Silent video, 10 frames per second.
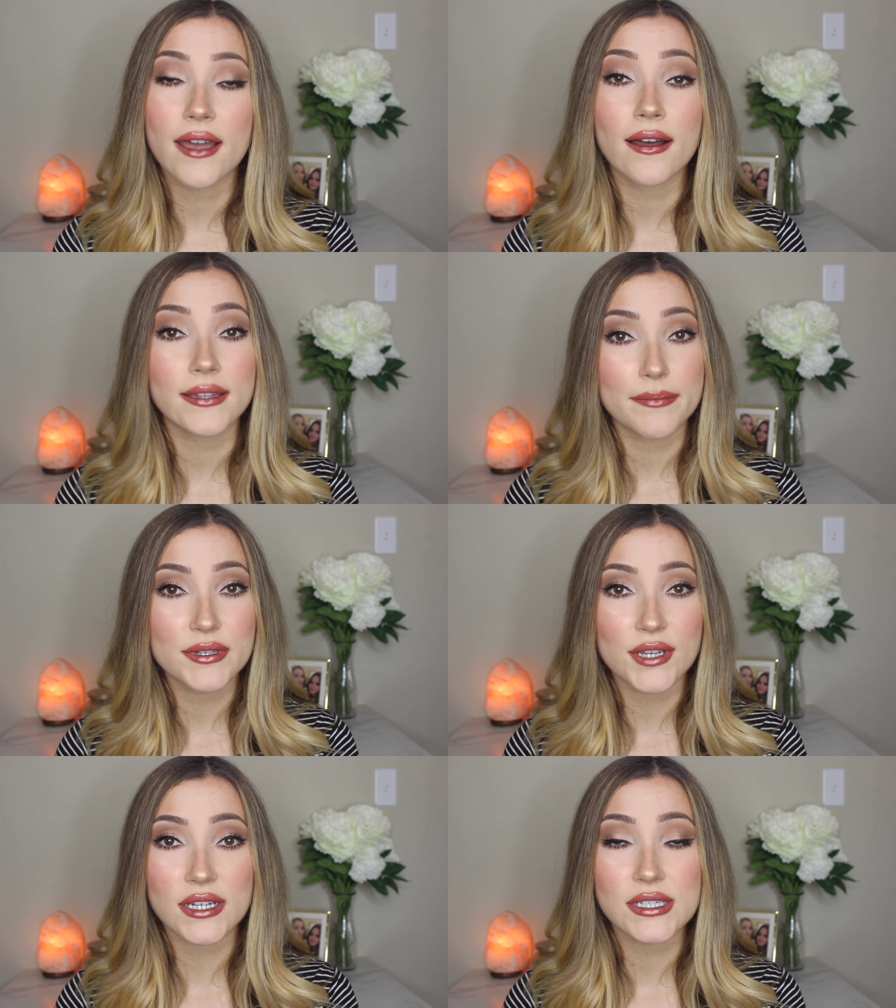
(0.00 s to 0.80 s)
I got lip
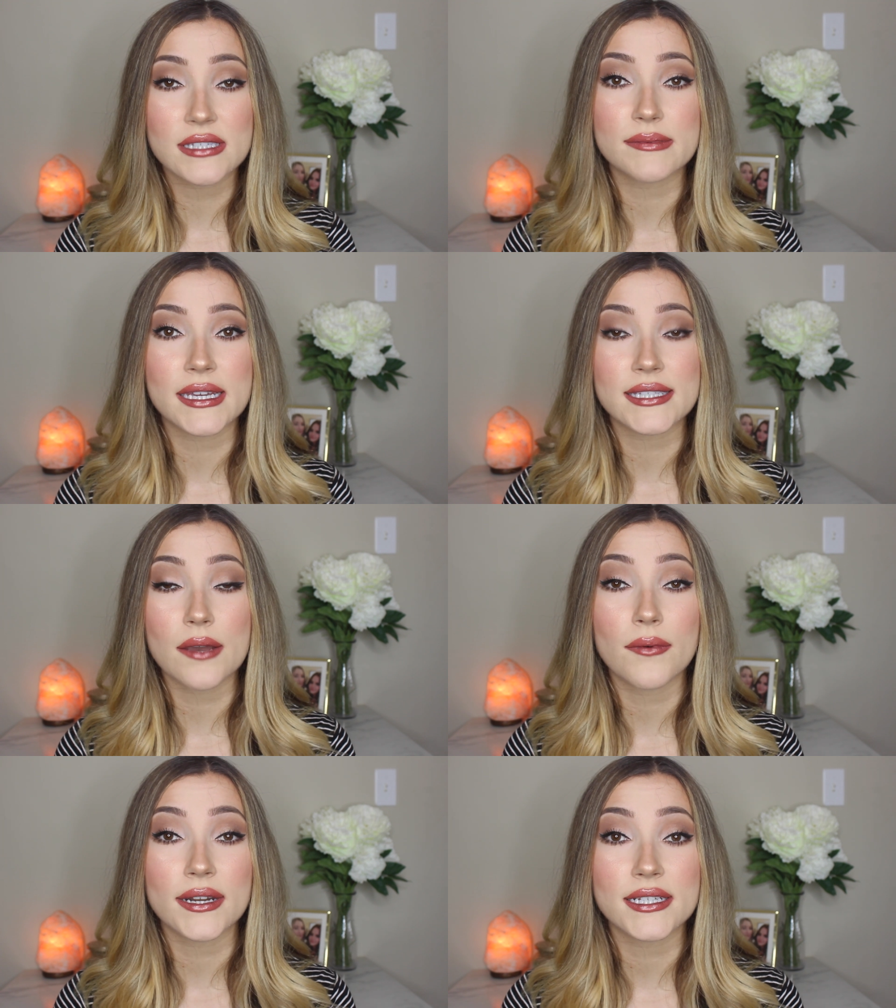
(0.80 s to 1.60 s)
injections because
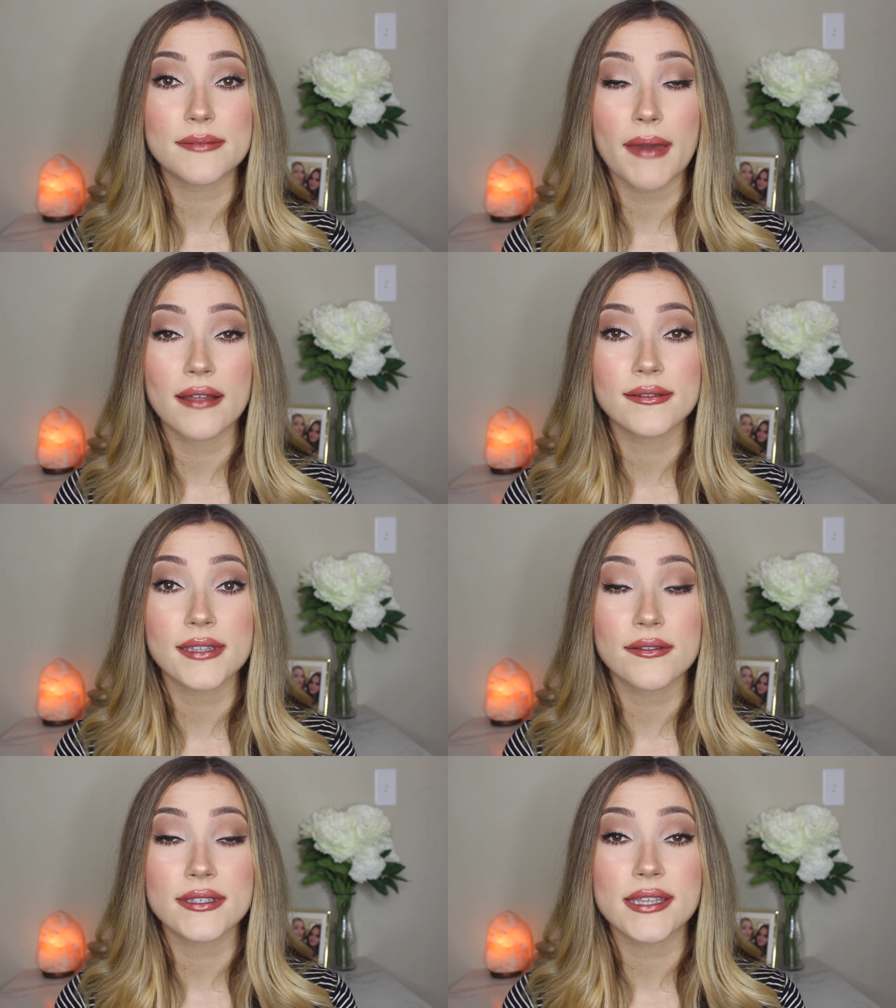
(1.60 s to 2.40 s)
I wanted to
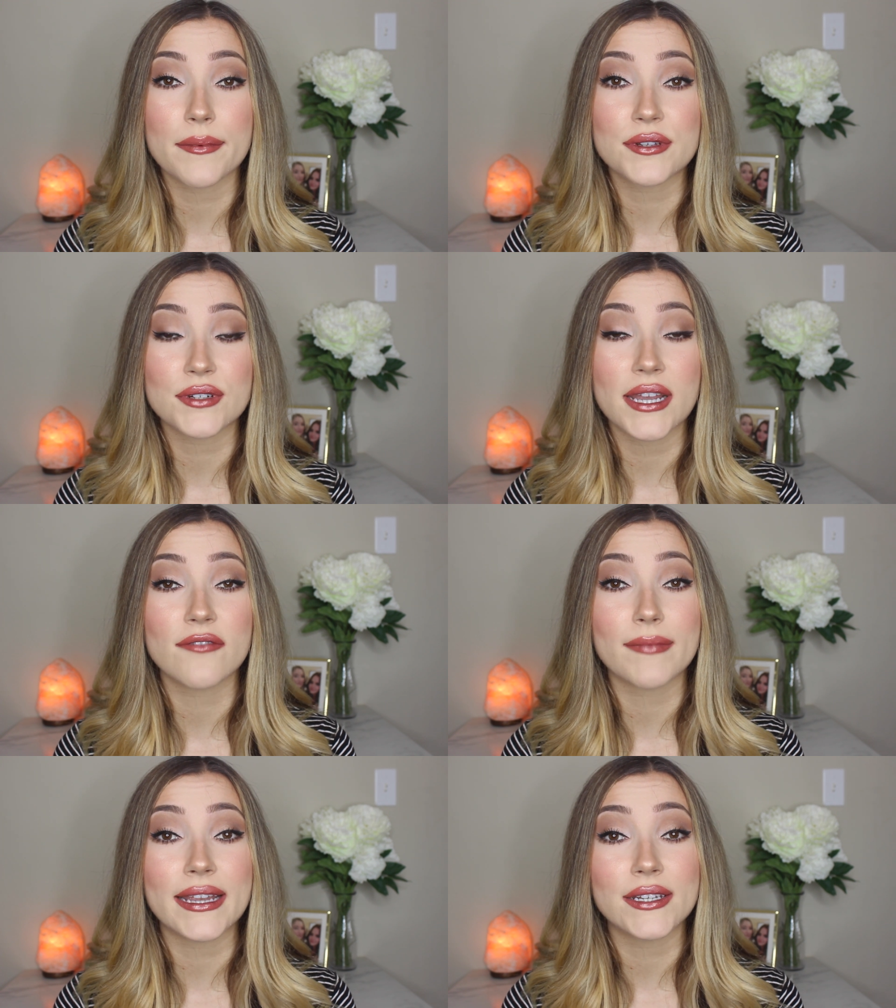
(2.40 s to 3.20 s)
balance out the symmetry
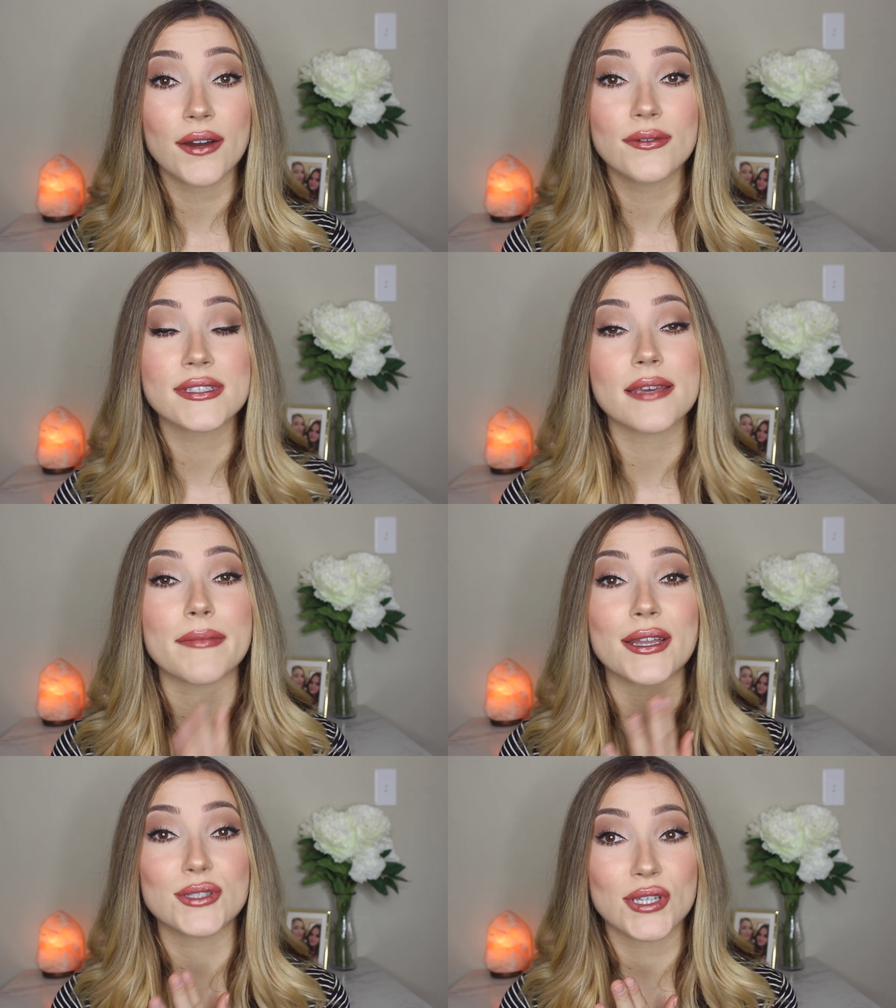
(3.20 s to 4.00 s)
of my nose
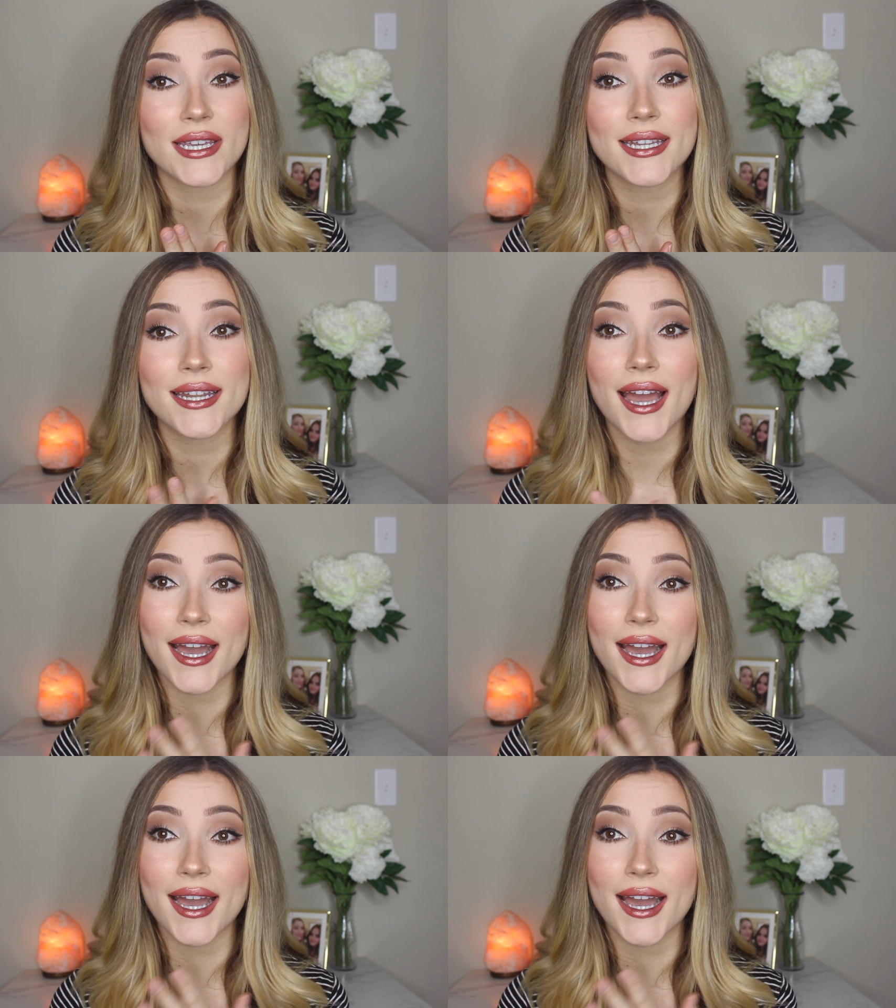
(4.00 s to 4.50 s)
and my chin.